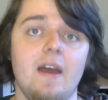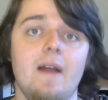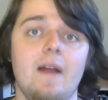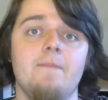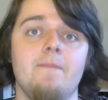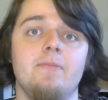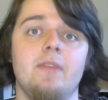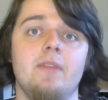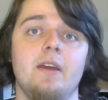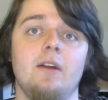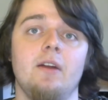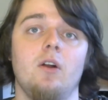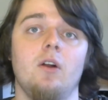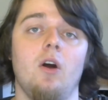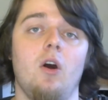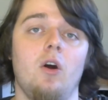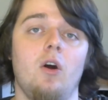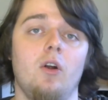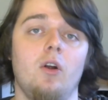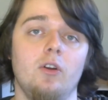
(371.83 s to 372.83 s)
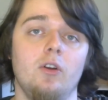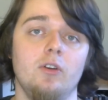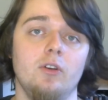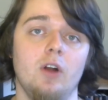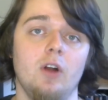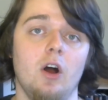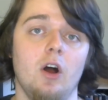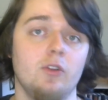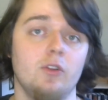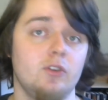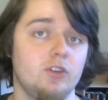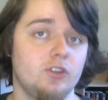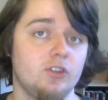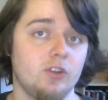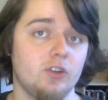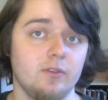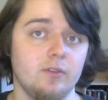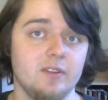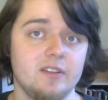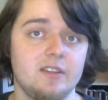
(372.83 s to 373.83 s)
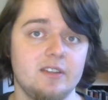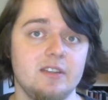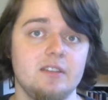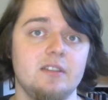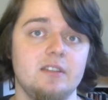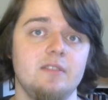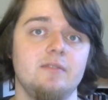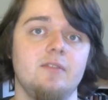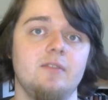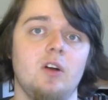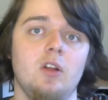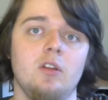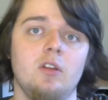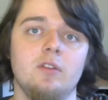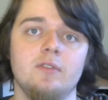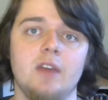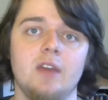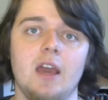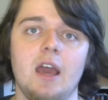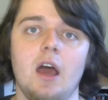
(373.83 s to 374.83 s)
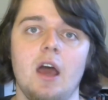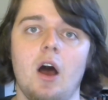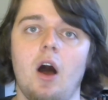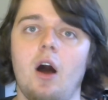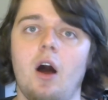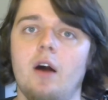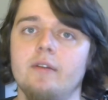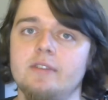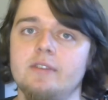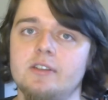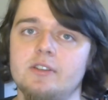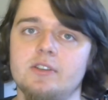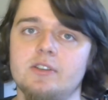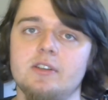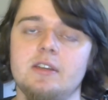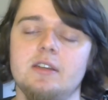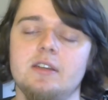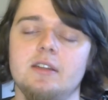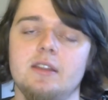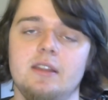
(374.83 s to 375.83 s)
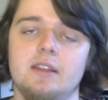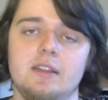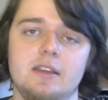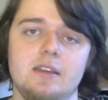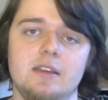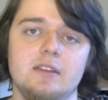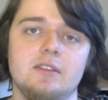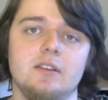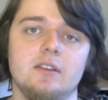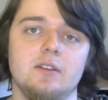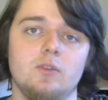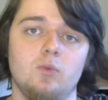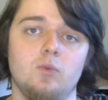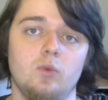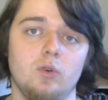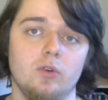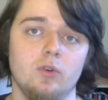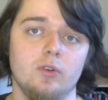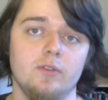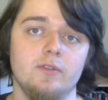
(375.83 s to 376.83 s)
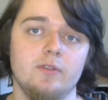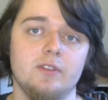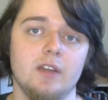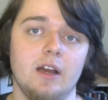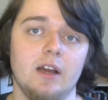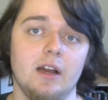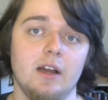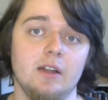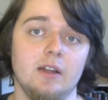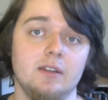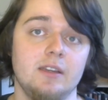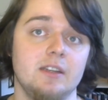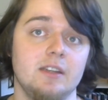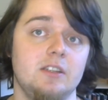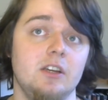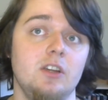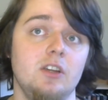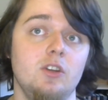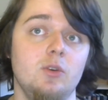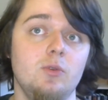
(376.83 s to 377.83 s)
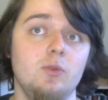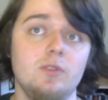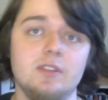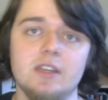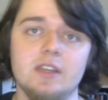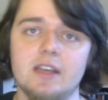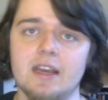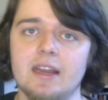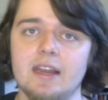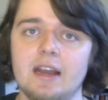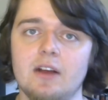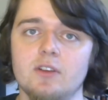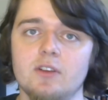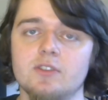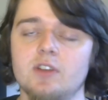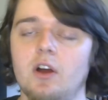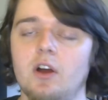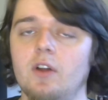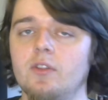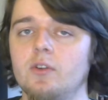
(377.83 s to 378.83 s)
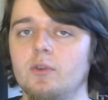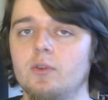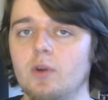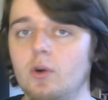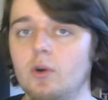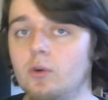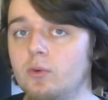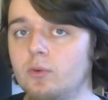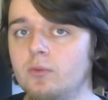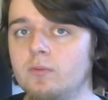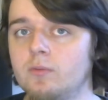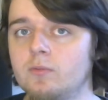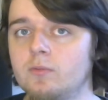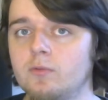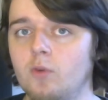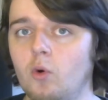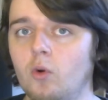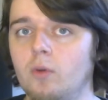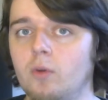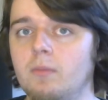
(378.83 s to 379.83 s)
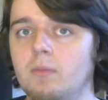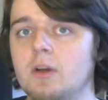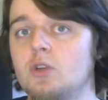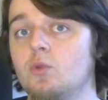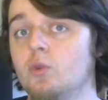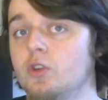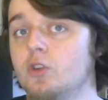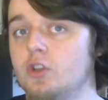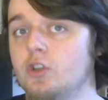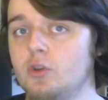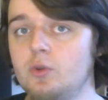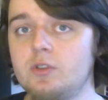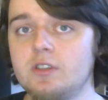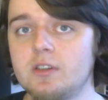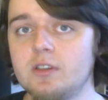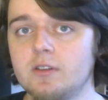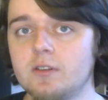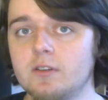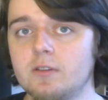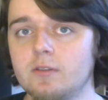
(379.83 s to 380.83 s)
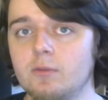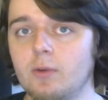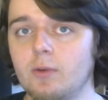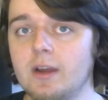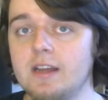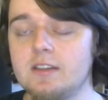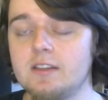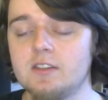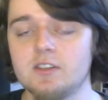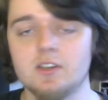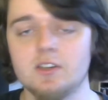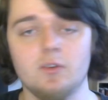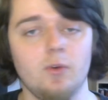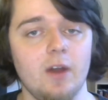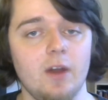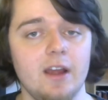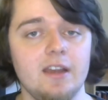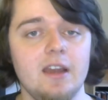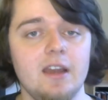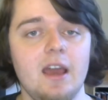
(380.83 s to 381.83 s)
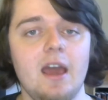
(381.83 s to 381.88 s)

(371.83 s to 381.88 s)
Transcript: There are other services involved. Obviously, these dwarves get to use the canals on their own for much reduced rates, right?